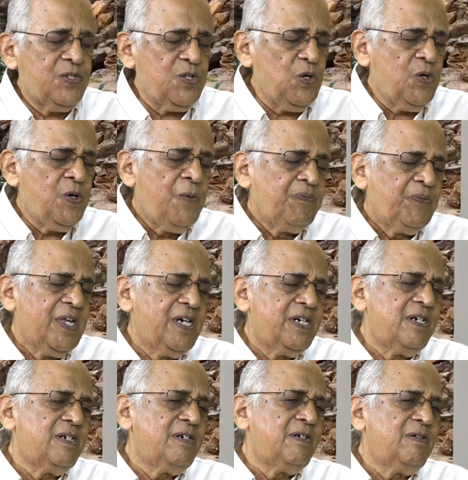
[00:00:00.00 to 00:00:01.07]
So,
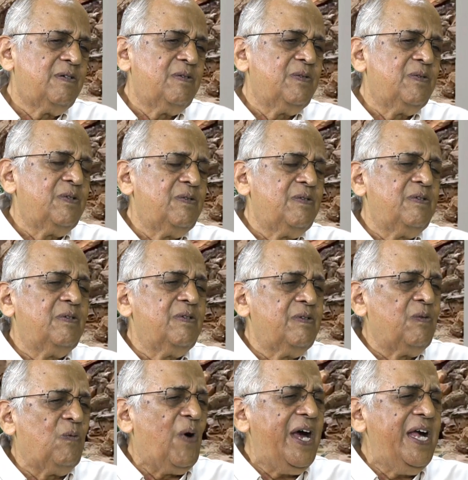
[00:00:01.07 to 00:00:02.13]

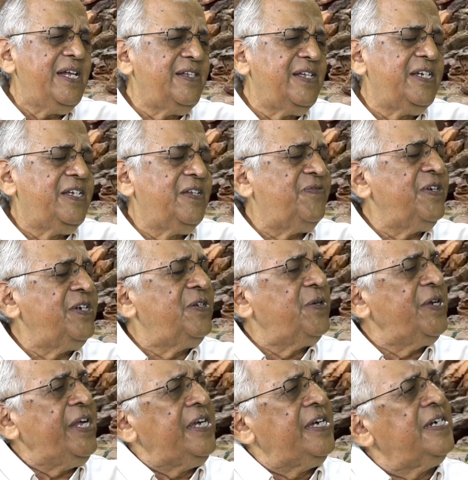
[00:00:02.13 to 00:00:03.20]
why is it different
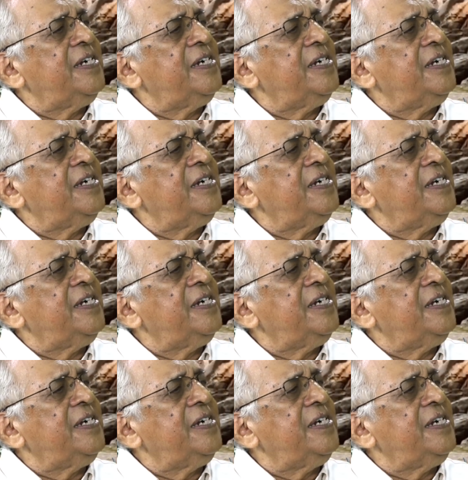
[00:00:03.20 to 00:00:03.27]
today?